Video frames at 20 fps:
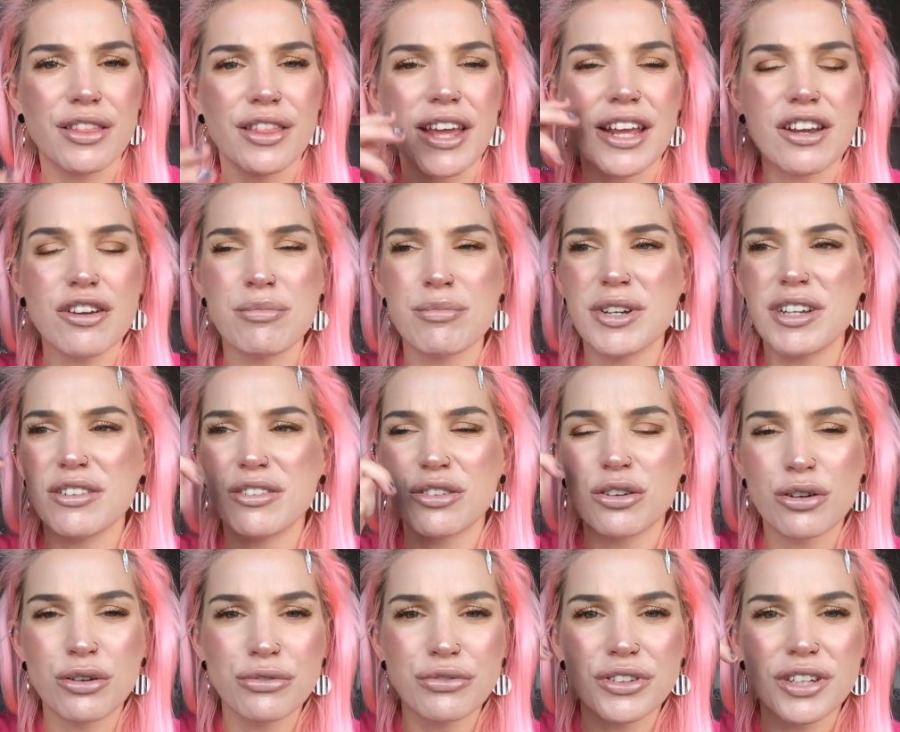They can be
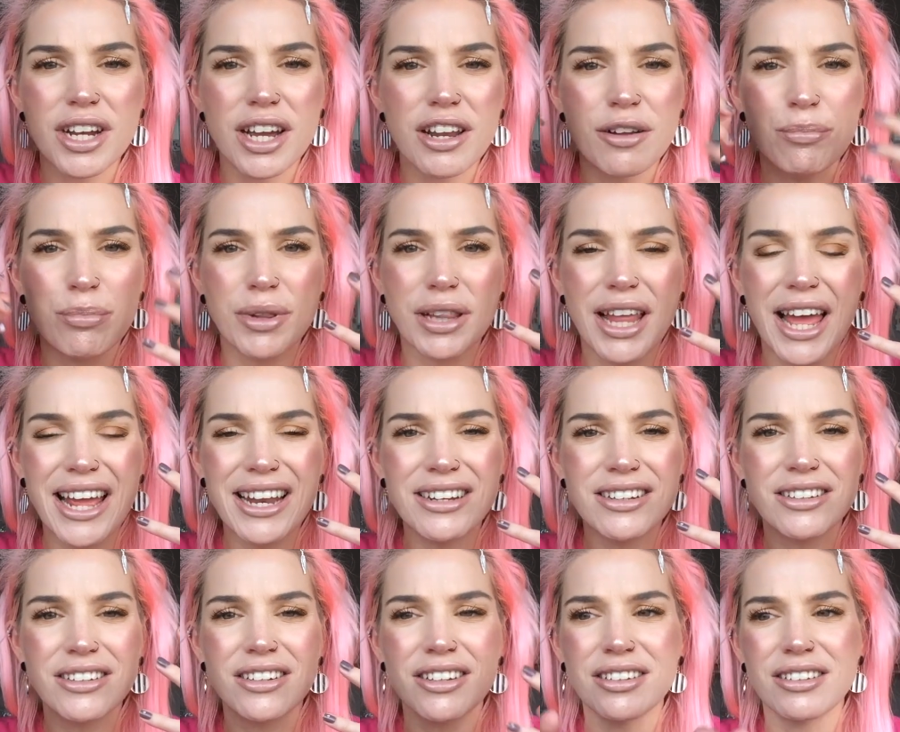tough to kind of
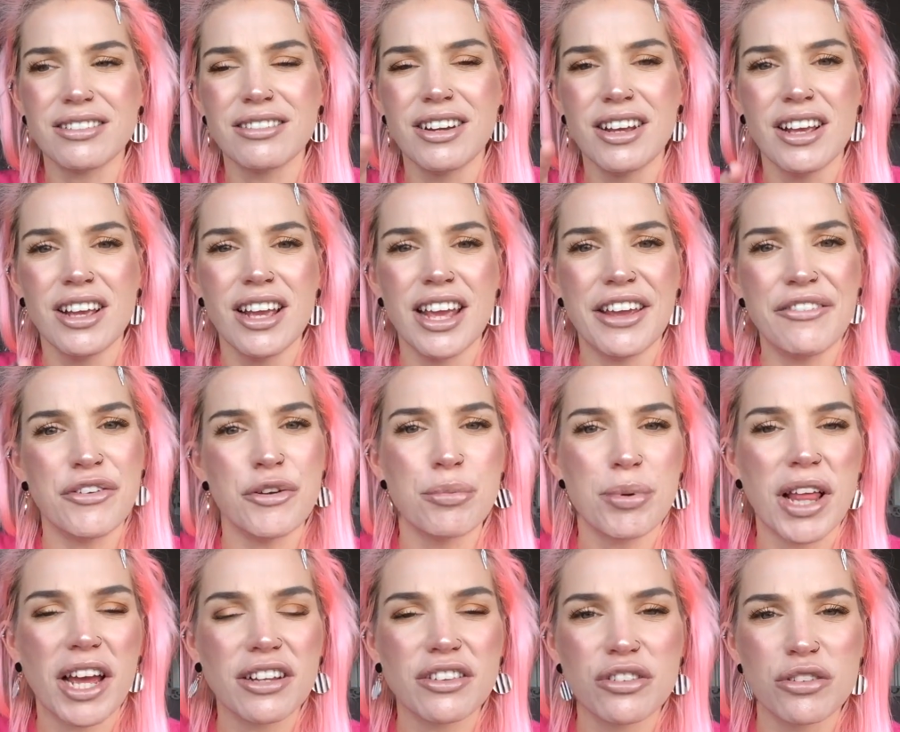blend. And if you
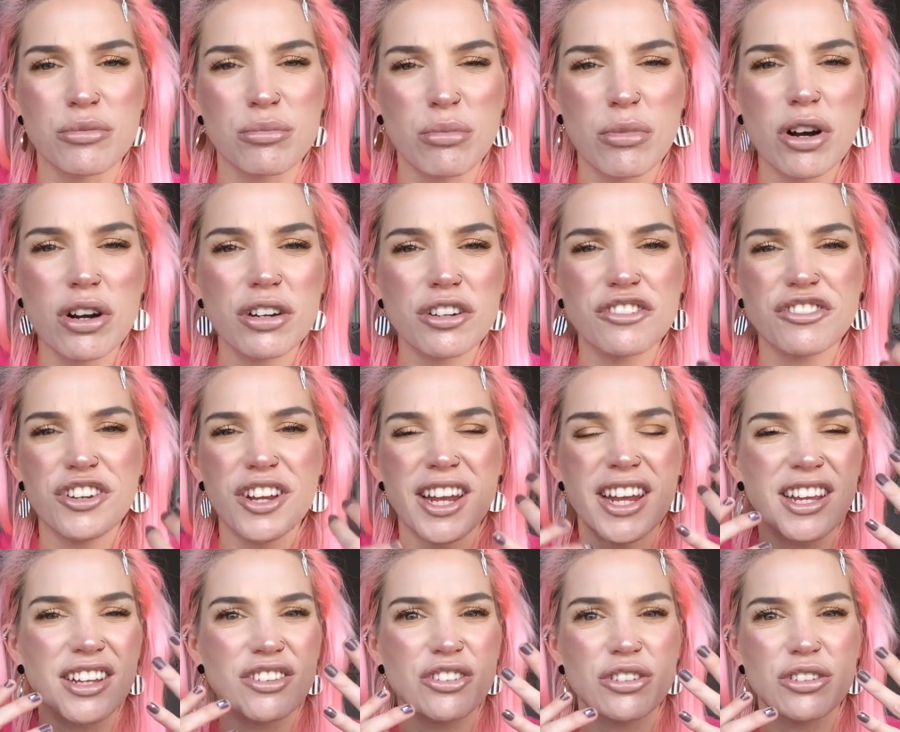apply too much,
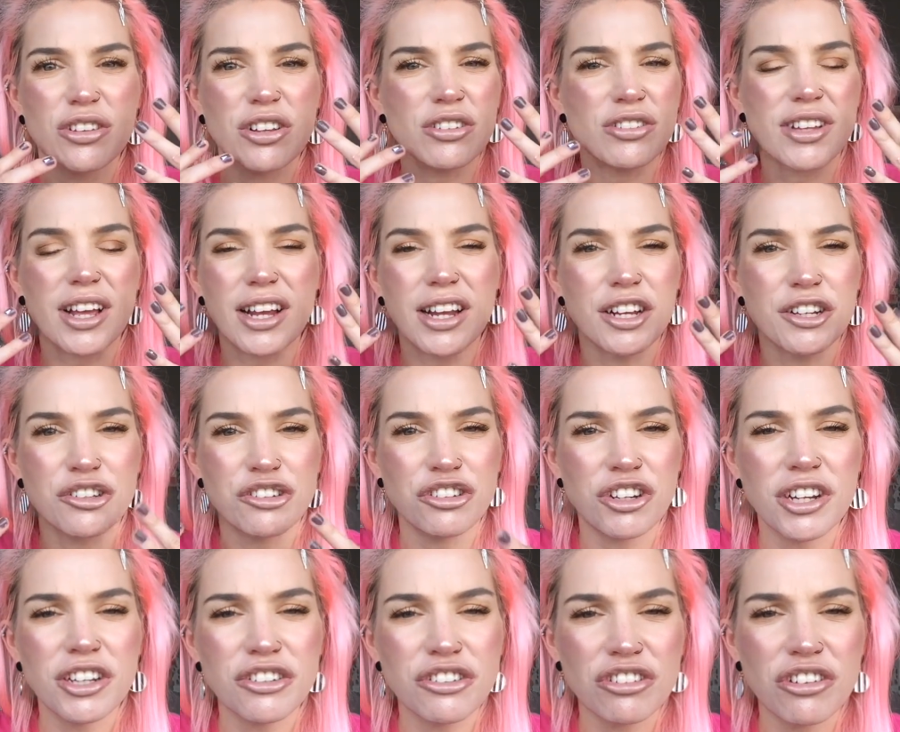it just looks like a
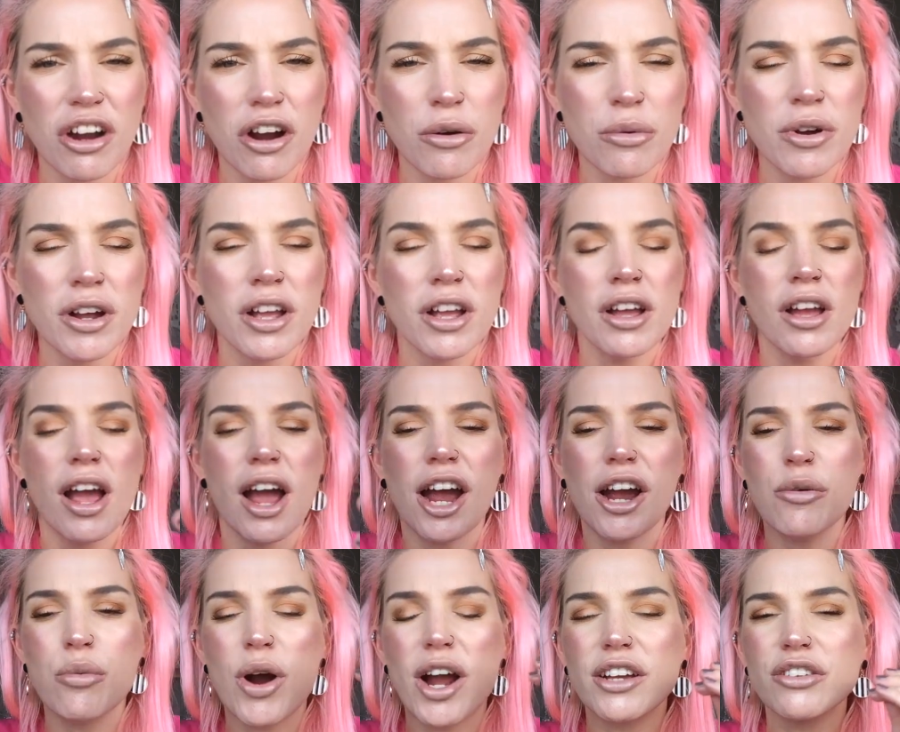shit show.
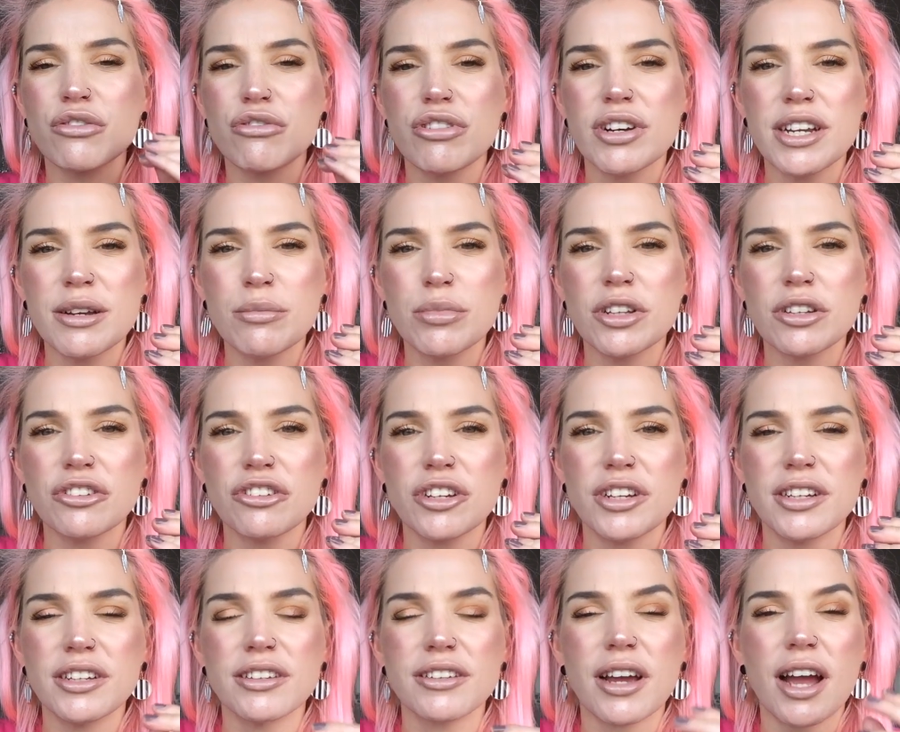Whereas cream
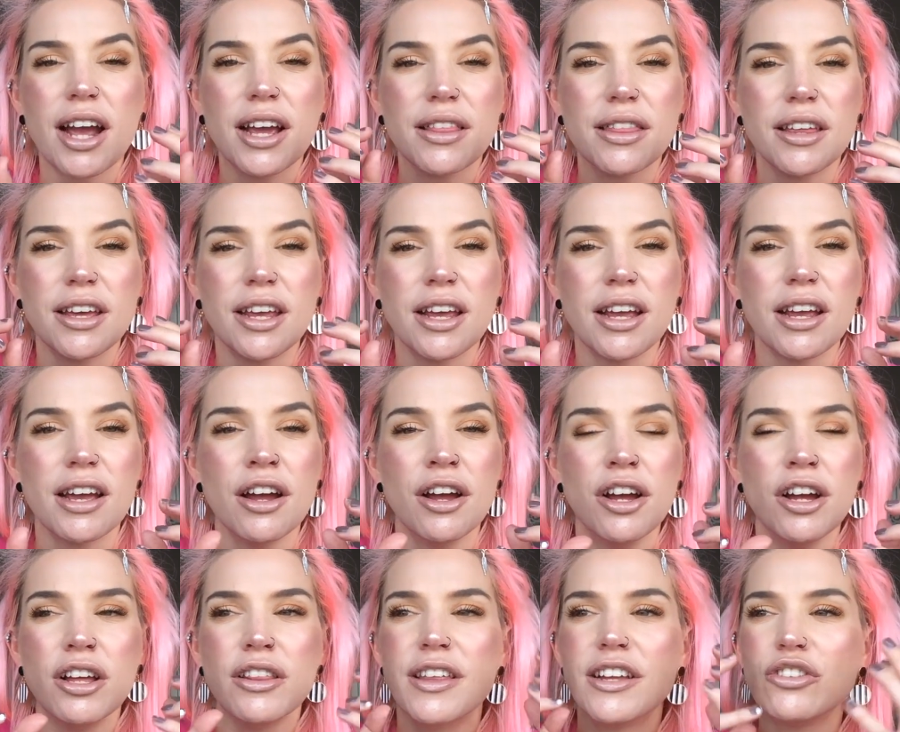blushes, I think
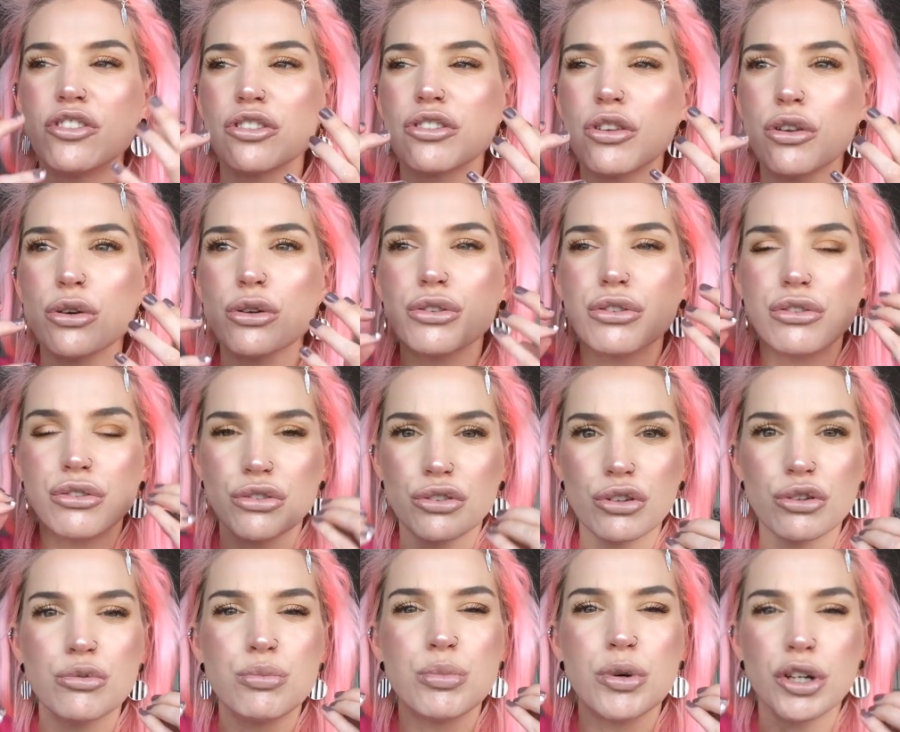they just look
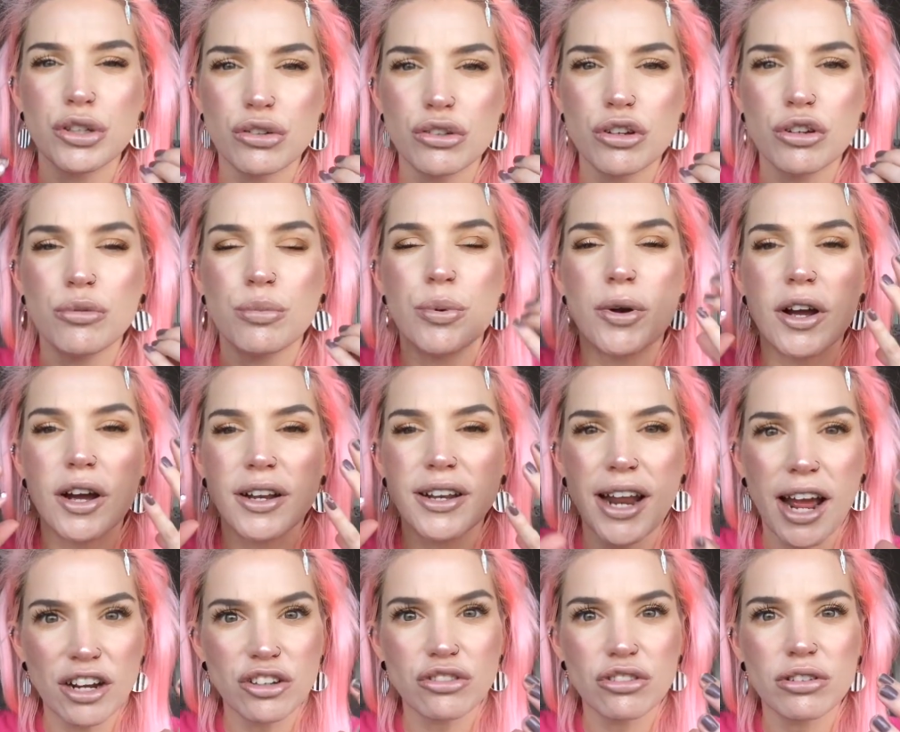super, super
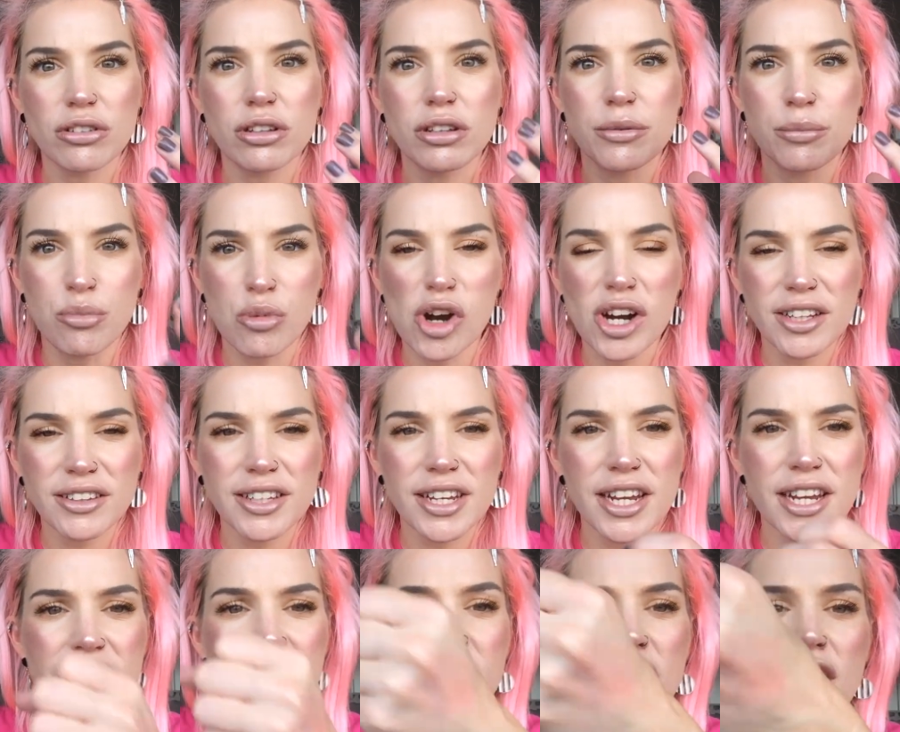natural and
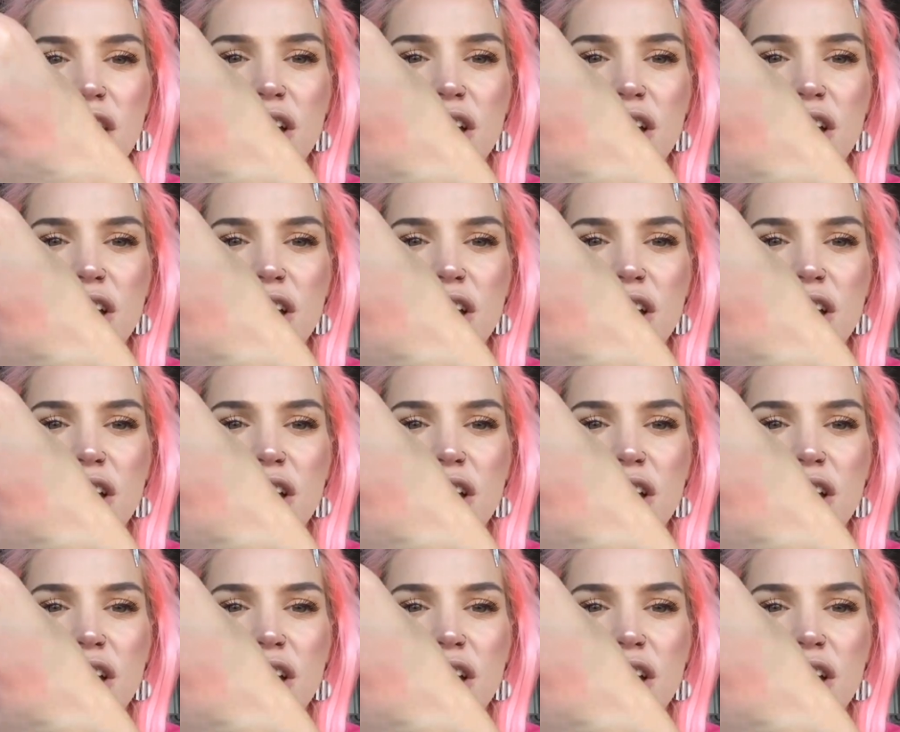pretty.